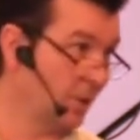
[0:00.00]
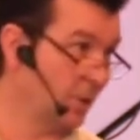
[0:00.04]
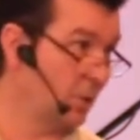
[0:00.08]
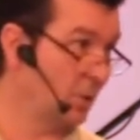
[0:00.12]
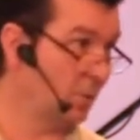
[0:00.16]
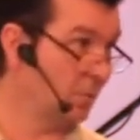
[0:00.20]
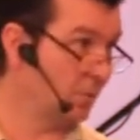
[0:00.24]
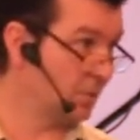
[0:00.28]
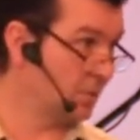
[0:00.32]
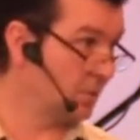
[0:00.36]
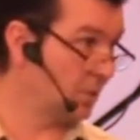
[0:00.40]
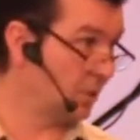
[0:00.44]

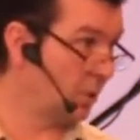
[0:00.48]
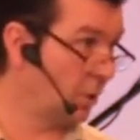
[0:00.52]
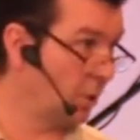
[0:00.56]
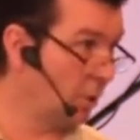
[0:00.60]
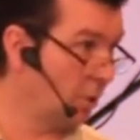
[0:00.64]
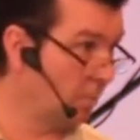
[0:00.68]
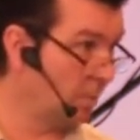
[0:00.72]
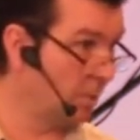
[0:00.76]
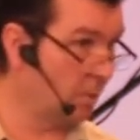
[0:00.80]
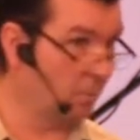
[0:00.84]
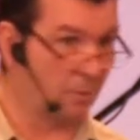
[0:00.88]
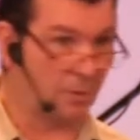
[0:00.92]
you as a
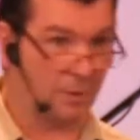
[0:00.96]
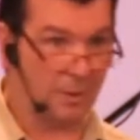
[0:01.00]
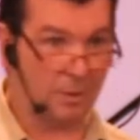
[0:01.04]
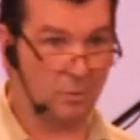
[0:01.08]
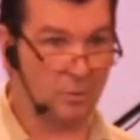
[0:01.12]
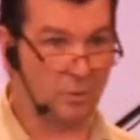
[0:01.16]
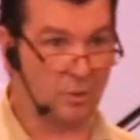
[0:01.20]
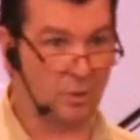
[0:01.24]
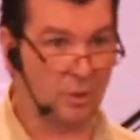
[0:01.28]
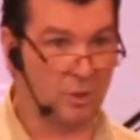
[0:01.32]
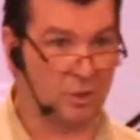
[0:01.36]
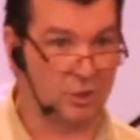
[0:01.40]
human
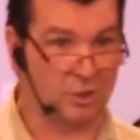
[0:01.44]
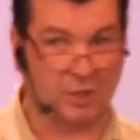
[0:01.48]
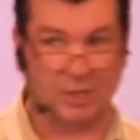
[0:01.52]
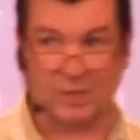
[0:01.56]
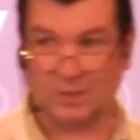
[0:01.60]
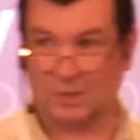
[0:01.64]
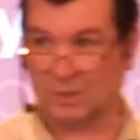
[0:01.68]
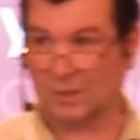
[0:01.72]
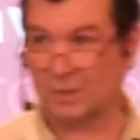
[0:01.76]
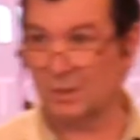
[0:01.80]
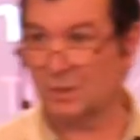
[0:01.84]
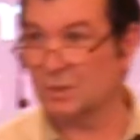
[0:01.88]
without
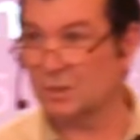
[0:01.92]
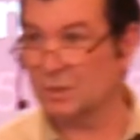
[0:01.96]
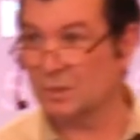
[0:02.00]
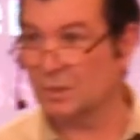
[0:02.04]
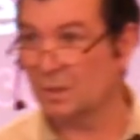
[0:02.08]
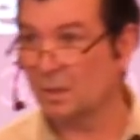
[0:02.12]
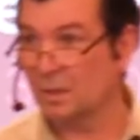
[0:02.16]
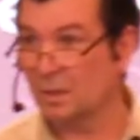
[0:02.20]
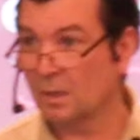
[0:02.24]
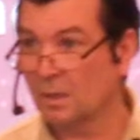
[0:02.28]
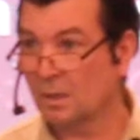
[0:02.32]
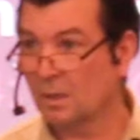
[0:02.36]

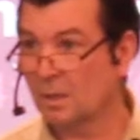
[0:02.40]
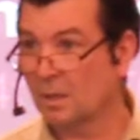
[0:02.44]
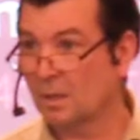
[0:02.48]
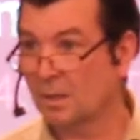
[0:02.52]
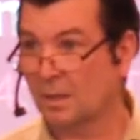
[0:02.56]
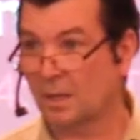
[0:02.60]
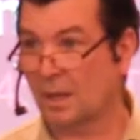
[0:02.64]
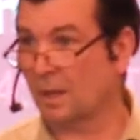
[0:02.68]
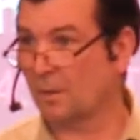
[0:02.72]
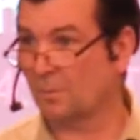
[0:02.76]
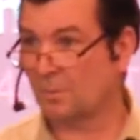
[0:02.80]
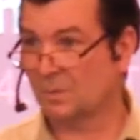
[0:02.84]
Jesus
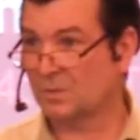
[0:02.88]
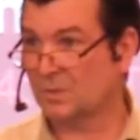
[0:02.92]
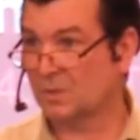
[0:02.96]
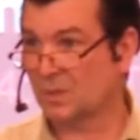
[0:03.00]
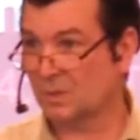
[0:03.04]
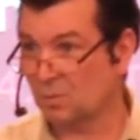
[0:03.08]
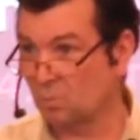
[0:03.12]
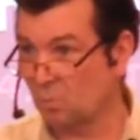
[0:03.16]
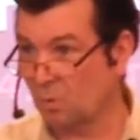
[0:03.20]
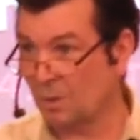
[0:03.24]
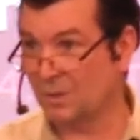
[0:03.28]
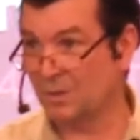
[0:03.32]
can't
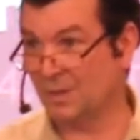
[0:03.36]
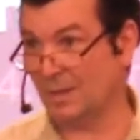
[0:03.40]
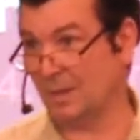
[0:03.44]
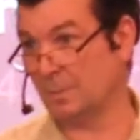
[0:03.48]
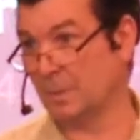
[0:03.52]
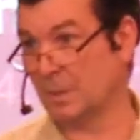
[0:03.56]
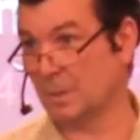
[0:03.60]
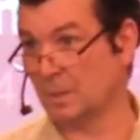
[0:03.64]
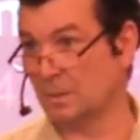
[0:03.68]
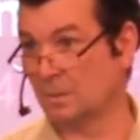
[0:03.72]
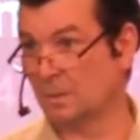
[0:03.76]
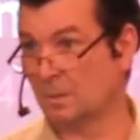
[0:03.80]
resist one
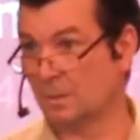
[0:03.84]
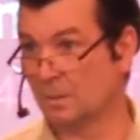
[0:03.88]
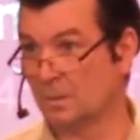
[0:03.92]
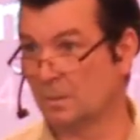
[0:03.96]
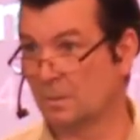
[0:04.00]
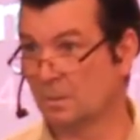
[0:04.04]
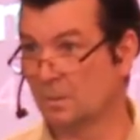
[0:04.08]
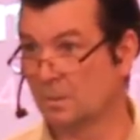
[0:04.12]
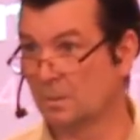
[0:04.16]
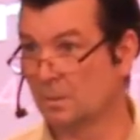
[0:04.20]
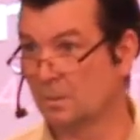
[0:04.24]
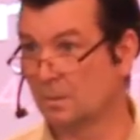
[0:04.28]
demon.
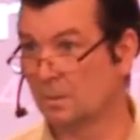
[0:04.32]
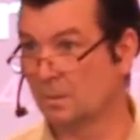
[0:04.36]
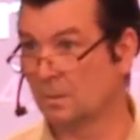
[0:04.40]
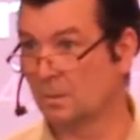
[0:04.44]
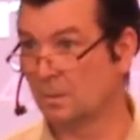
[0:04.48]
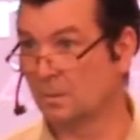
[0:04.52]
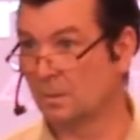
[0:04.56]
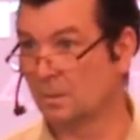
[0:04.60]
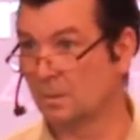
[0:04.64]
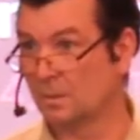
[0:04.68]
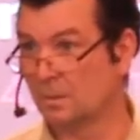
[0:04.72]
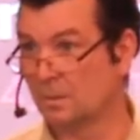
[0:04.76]

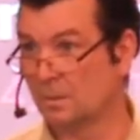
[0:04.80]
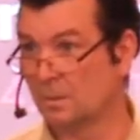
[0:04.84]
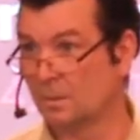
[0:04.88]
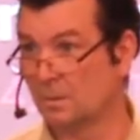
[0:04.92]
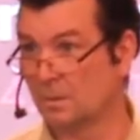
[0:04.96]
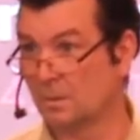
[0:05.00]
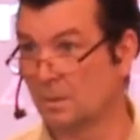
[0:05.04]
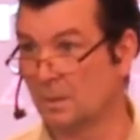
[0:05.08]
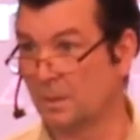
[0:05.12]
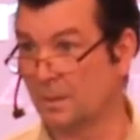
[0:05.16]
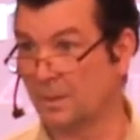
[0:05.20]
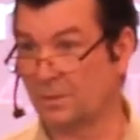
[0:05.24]

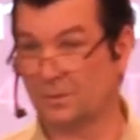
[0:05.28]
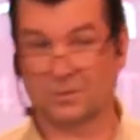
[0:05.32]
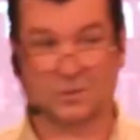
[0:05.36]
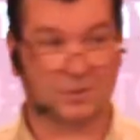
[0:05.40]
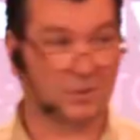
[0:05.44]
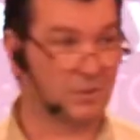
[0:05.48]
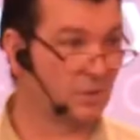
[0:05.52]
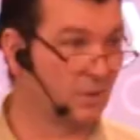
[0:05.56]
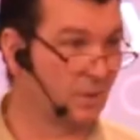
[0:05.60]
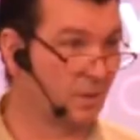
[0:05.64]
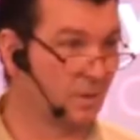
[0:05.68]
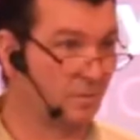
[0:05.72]
And
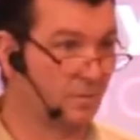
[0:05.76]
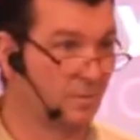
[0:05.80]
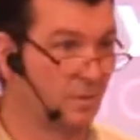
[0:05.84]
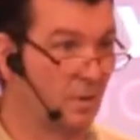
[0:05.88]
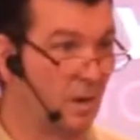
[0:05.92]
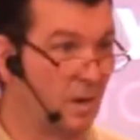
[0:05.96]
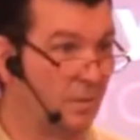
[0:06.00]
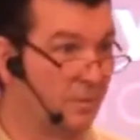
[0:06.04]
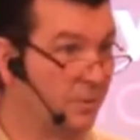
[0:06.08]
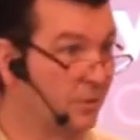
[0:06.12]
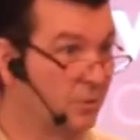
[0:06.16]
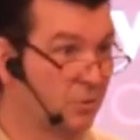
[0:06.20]
here's the Son of
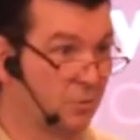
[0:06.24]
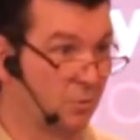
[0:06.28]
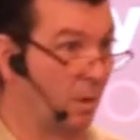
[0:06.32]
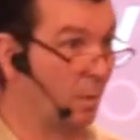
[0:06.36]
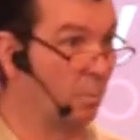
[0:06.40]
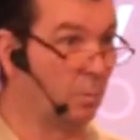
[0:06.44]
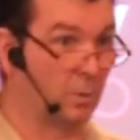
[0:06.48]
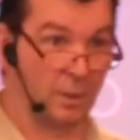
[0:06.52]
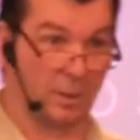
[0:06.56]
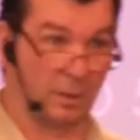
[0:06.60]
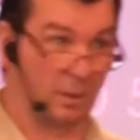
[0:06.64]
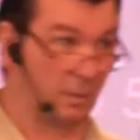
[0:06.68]
God. They're
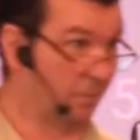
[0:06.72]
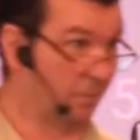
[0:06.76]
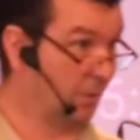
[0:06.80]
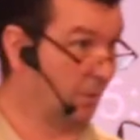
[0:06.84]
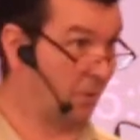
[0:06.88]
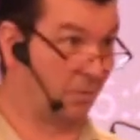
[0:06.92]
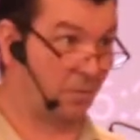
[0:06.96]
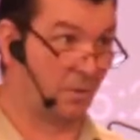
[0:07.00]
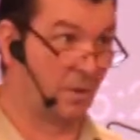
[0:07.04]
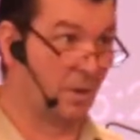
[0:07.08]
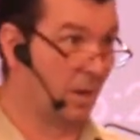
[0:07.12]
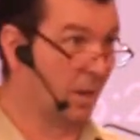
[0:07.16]
trembling.
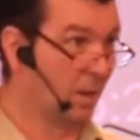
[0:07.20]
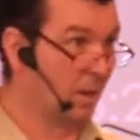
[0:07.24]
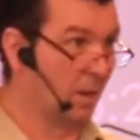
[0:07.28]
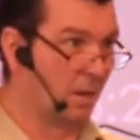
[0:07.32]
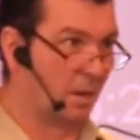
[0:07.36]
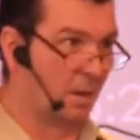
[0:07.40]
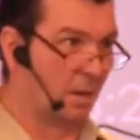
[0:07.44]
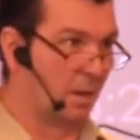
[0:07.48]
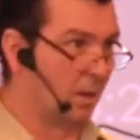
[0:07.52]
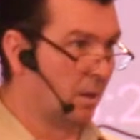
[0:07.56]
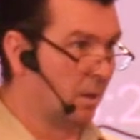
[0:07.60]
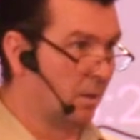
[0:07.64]
They're,
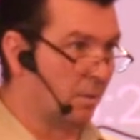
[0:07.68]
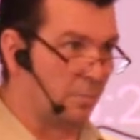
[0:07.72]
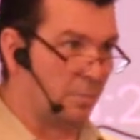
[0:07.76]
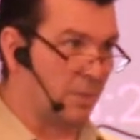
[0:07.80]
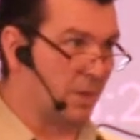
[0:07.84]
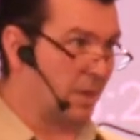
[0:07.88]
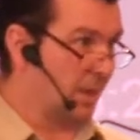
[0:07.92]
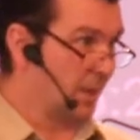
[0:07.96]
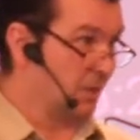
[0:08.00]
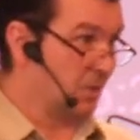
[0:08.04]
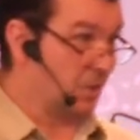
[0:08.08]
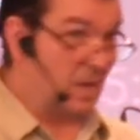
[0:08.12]

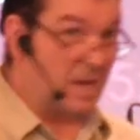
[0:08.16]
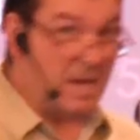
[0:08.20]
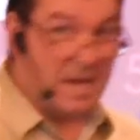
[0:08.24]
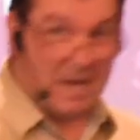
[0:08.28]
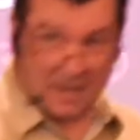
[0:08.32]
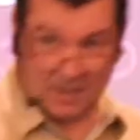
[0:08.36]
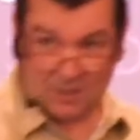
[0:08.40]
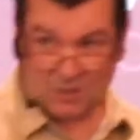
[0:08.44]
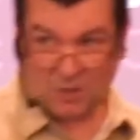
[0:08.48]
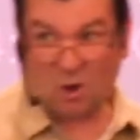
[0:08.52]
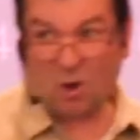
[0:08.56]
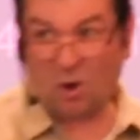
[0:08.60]
because he
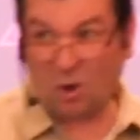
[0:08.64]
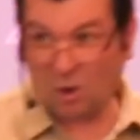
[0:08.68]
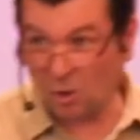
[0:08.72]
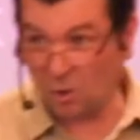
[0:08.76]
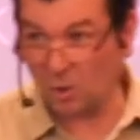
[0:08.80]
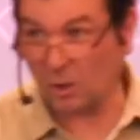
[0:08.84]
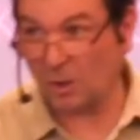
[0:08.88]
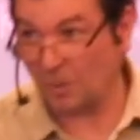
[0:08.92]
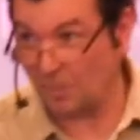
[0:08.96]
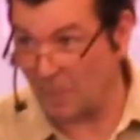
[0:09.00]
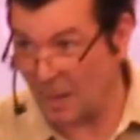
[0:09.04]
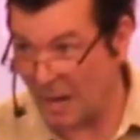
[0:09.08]
has
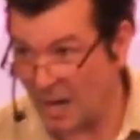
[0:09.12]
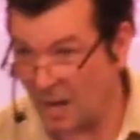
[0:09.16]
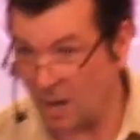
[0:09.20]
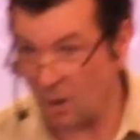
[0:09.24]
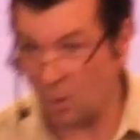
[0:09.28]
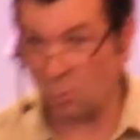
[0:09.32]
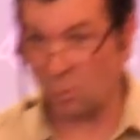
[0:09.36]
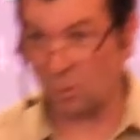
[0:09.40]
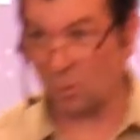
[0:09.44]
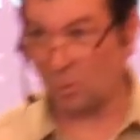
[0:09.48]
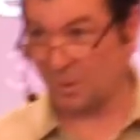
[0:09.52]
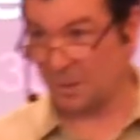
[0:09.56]
all
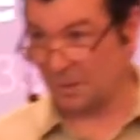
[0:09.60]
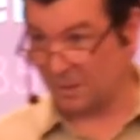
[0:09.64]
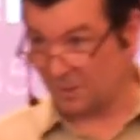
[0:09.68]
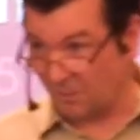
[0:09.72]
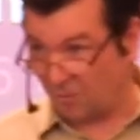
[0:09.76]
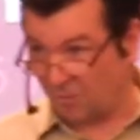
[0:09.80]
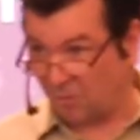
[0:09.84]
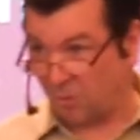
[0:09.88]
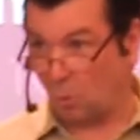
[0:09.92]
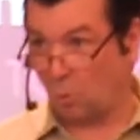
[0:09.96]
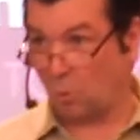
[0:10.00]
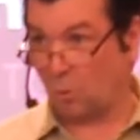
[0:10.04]
power and
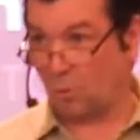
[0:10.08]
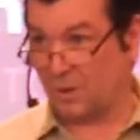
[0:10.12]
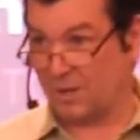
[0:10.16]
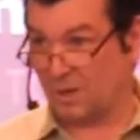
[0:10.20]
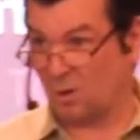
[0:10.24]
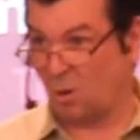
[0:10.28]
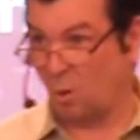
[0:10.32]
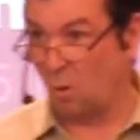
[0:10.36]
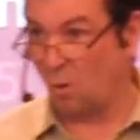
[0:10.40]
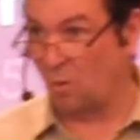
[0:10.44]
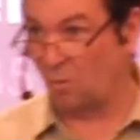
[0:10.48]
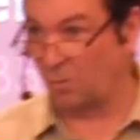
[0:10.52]

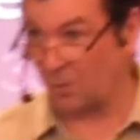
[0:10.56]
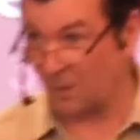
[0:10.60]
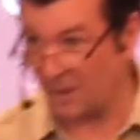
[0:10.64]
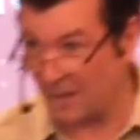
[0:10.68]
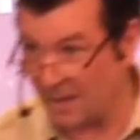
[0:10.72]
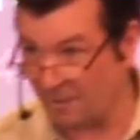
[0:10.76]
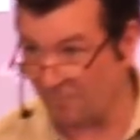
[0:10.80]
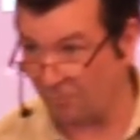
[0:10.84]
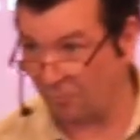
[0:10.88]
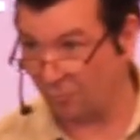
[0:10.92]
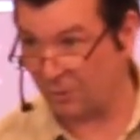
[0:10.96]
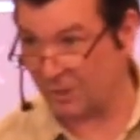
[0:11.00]
authority over
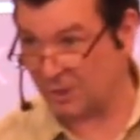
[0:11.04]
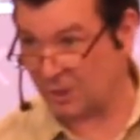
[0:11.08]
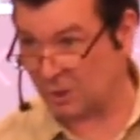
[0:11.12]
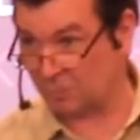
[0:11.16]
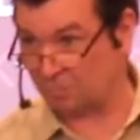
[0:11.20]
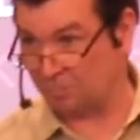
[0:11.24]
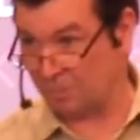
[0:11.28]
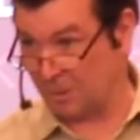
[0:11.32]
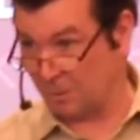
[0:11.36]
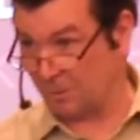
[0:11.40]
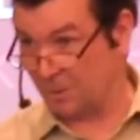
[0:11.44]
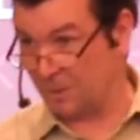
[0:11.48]
every
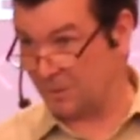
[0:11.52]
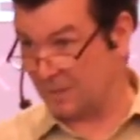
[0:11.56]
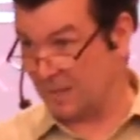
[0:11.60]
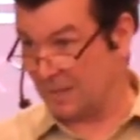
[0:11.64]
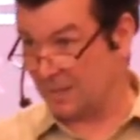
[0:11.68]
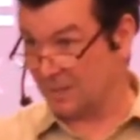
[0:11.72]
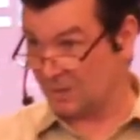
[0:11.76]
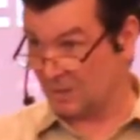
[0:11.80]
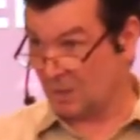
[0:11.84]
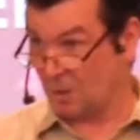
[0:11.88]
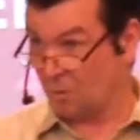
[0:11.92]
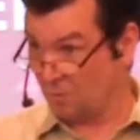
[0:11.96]
spirit
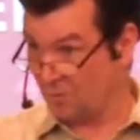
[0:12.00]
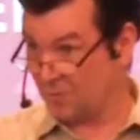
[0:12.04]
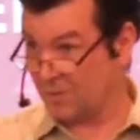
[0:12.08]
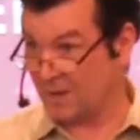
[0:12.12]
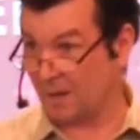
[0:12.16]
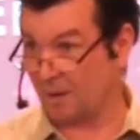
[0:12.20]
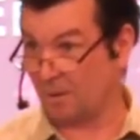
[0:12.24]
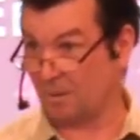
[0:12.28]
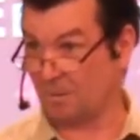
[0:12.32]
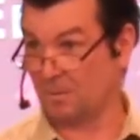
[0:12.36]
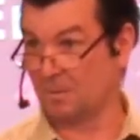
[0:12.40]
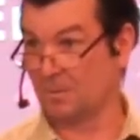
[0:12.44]
that is out
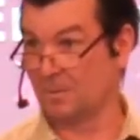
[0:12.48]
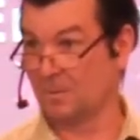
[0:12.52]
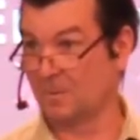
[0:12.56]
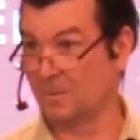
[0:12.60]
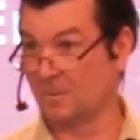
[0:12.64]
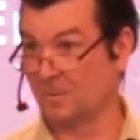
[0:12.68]
there.